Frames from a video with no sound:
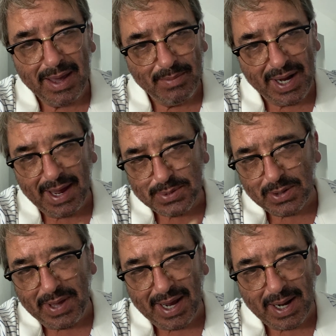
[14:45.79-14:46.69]
But after
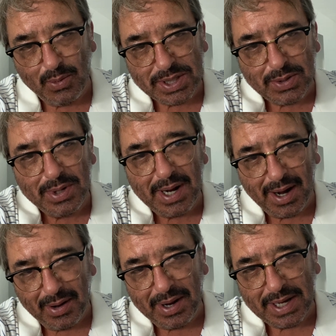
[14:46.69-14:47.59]
that, I went to an
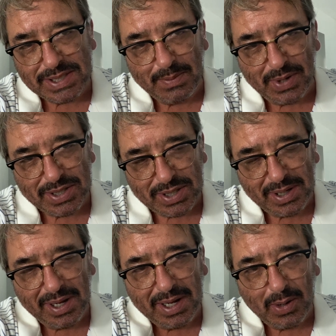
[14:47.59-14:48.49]
art exhibition
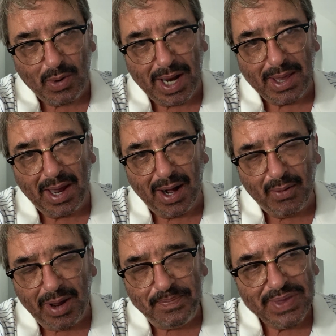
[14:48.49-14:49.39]
in
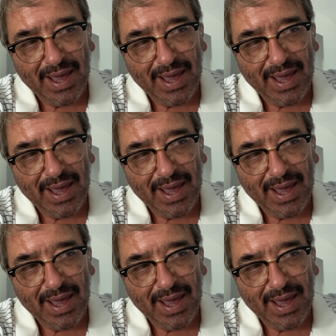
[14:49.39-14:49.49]
Guadalajara.